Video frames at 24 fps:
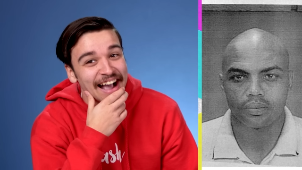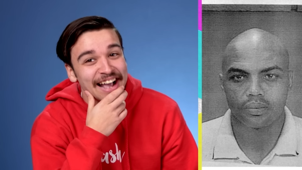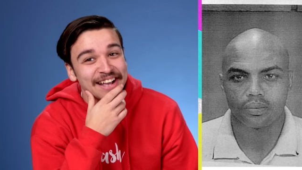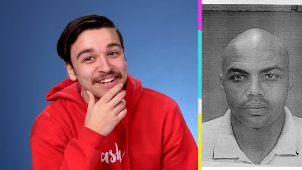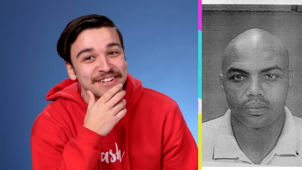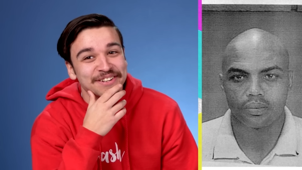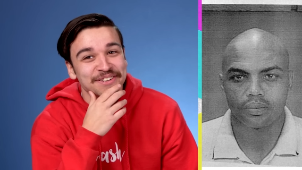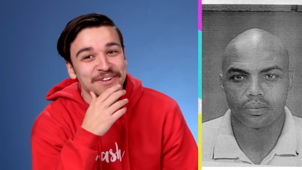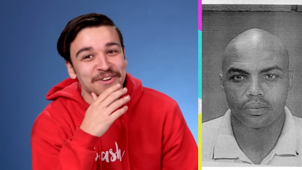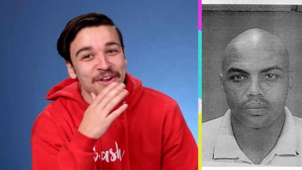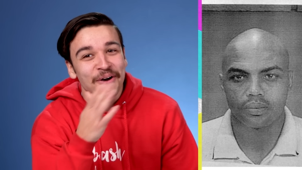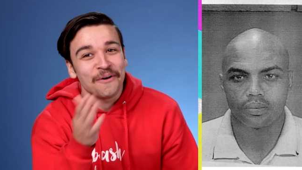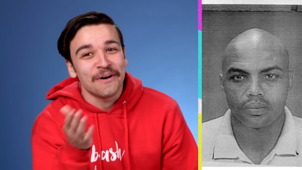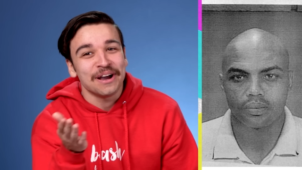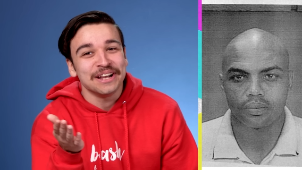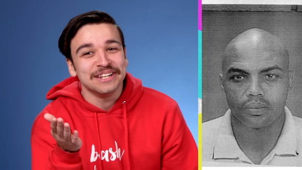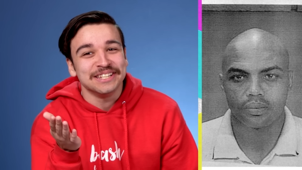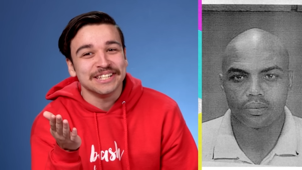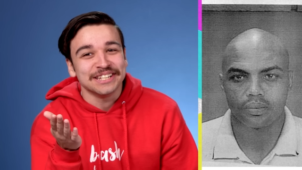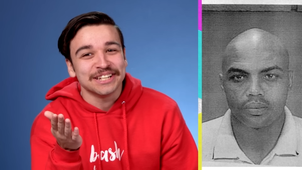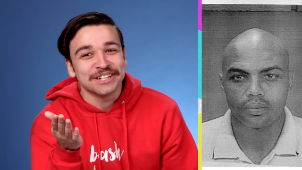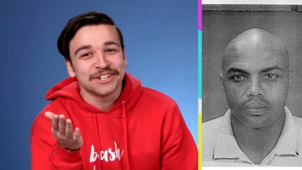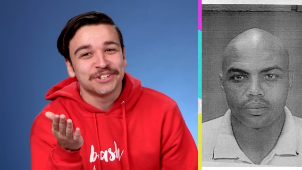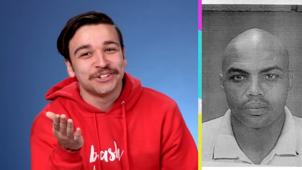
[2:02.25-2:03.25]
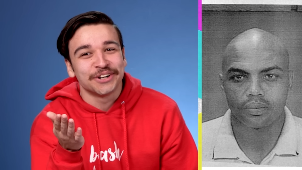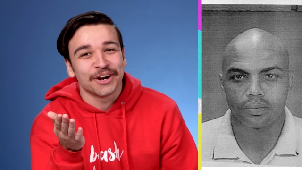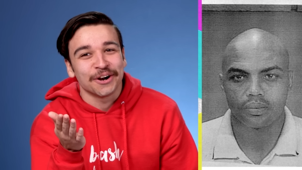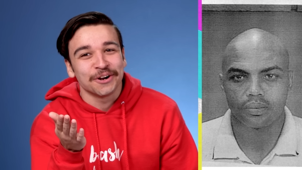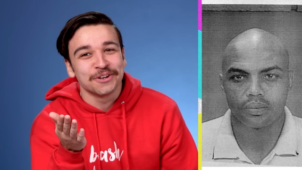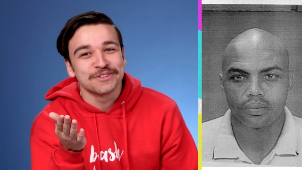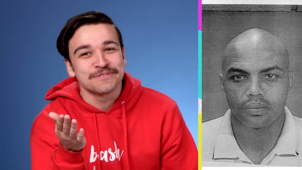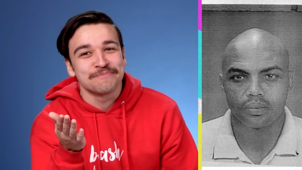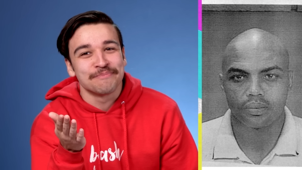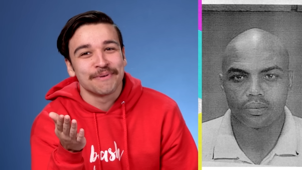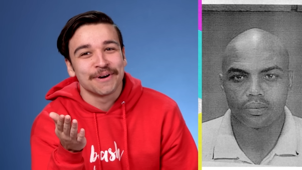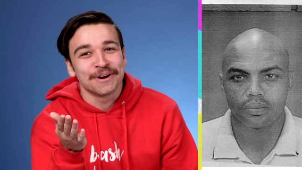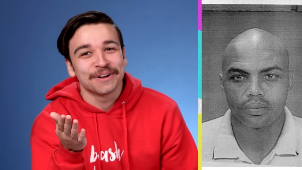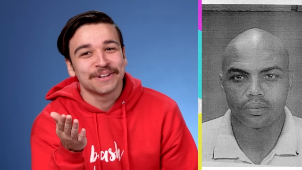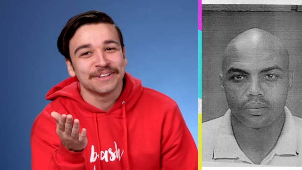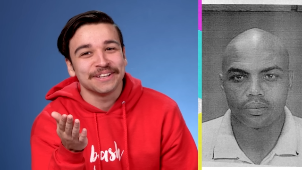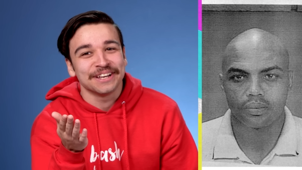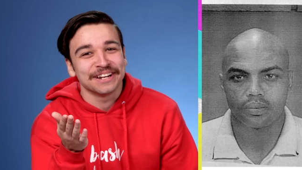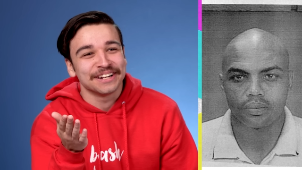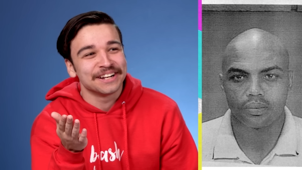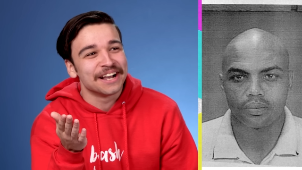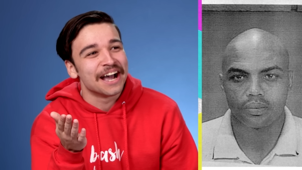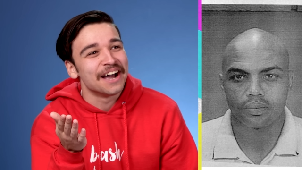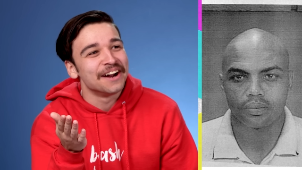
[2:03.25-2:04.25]
Speaker 1: I had no idea Charles Barkley
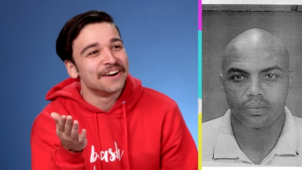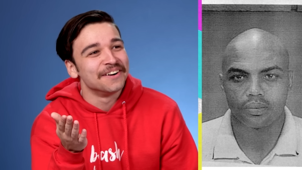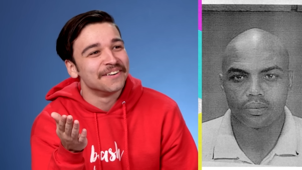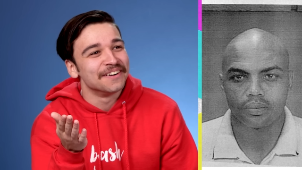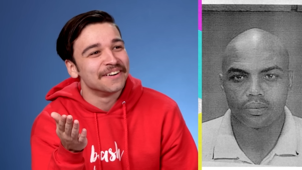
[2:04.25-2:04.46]
had gotten